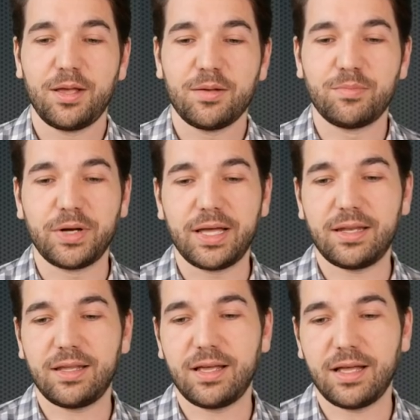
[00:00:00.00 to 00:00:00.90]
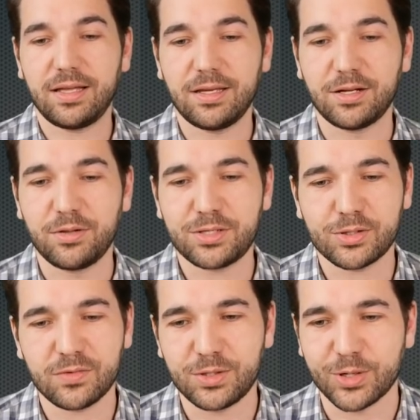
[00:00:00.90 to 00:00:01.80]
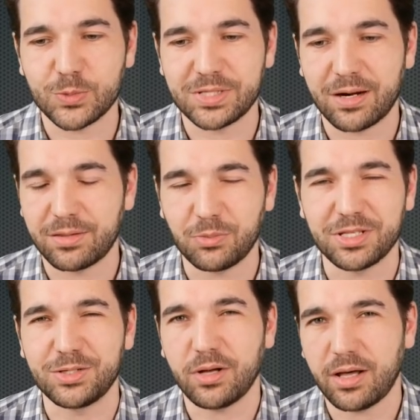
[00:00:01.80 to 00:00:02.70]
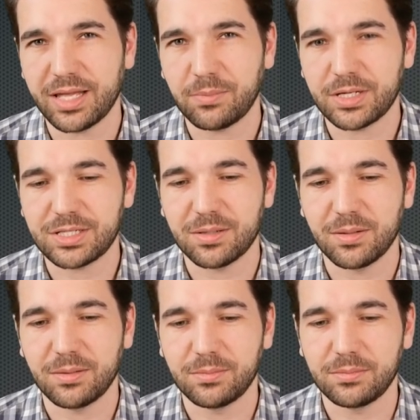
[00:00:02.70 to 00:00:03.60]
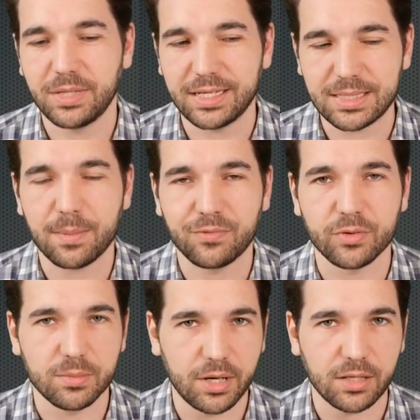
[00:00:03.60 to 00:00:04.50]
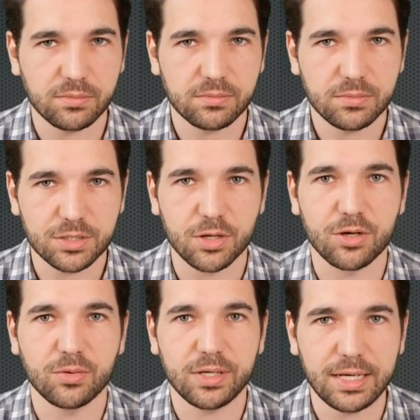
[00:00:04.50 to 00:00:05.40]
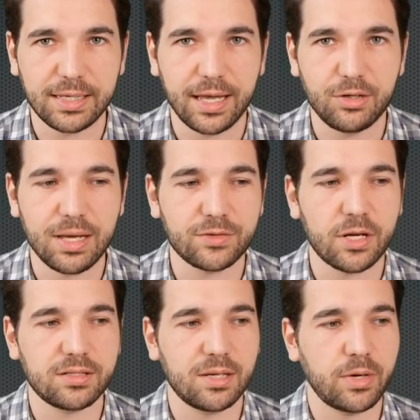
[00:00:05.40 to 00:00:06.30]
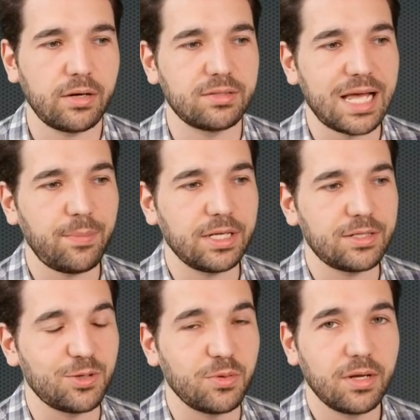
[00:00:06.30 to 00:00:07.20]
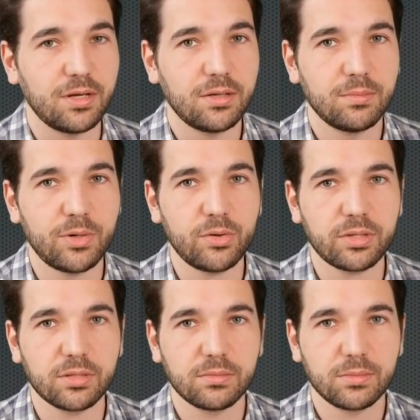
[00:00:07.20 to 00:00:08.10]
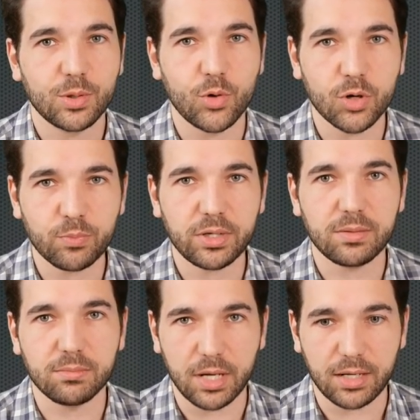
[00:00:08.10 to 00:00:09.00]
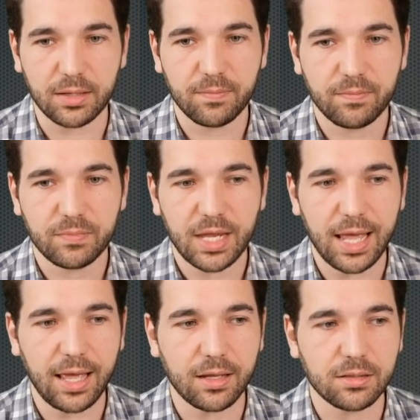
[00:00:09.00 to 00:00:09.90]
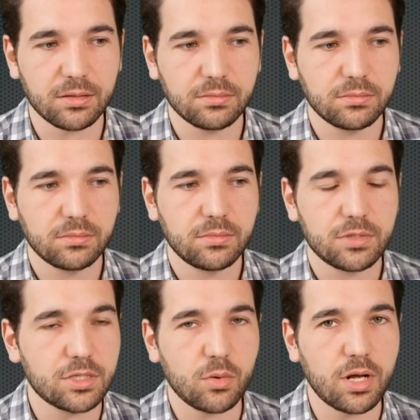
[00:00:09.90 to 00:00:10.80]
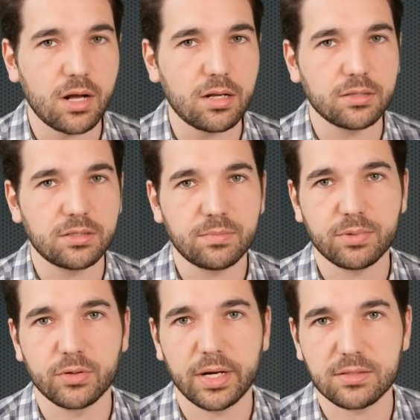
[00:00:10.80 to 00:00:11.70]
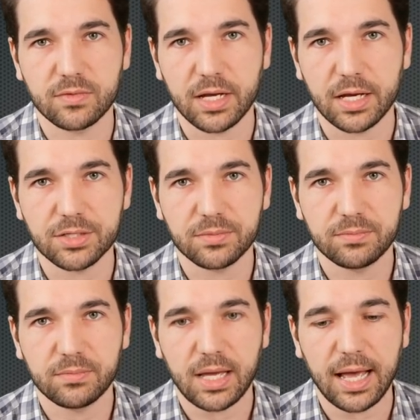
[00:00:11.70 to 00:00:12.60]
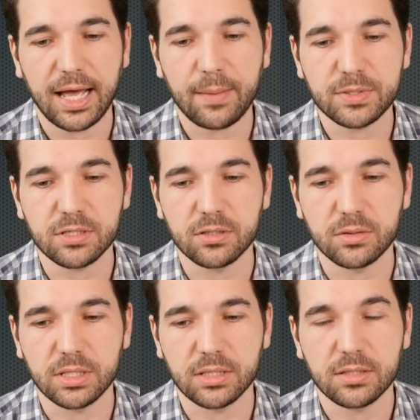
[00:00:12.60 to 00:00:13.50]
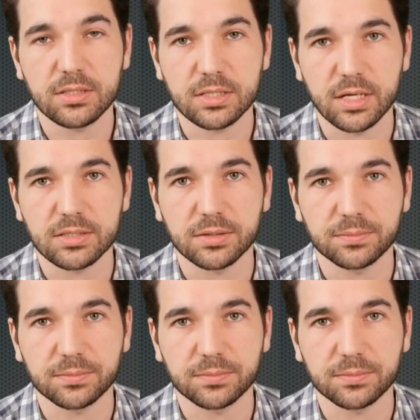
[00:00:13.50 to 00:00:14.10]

But, you know, these sorts of endorsements, I don't think really do all that much, except for the money. So again, you have Shontel Brown here tapping into both corporate money and so-called progressive cash. Absolutely disgusting.